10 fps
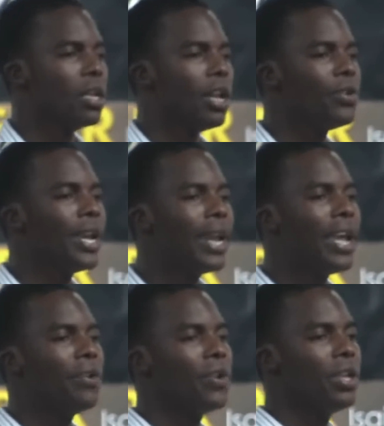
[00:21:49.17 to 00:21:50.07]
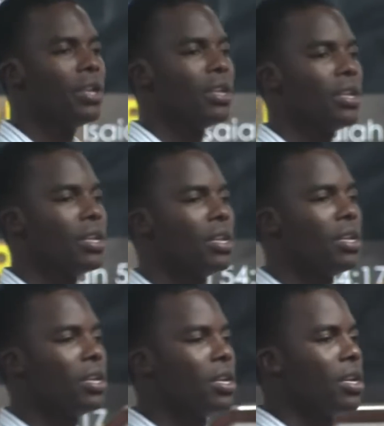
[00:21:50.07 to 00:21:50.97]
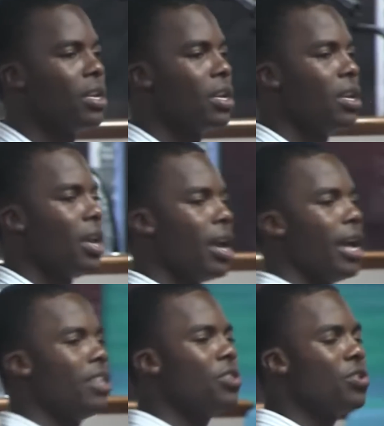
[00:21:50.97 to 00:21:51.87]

And you get angry. Hmm. And the